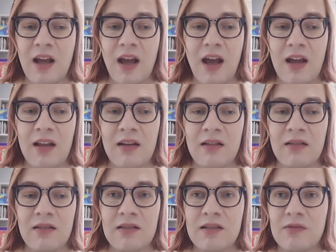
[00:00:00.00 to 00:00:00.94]

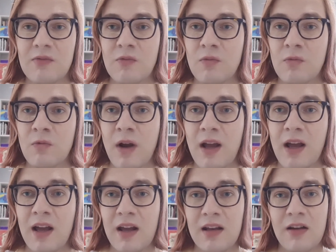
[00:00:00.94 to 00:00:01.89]
and
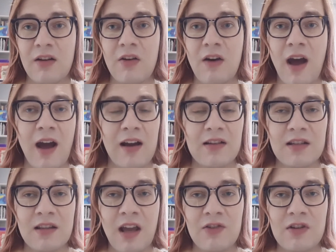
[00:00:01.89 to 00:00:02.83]
red and cracked,
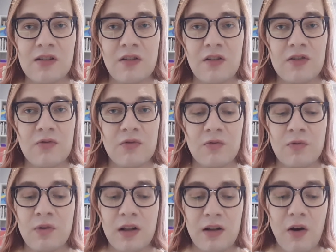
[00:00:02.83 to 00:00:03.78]
and they just looked
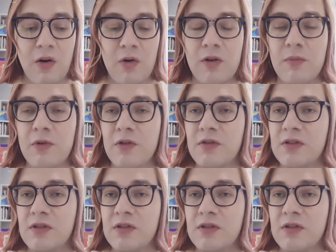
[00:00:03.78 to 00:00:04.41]
really horrible.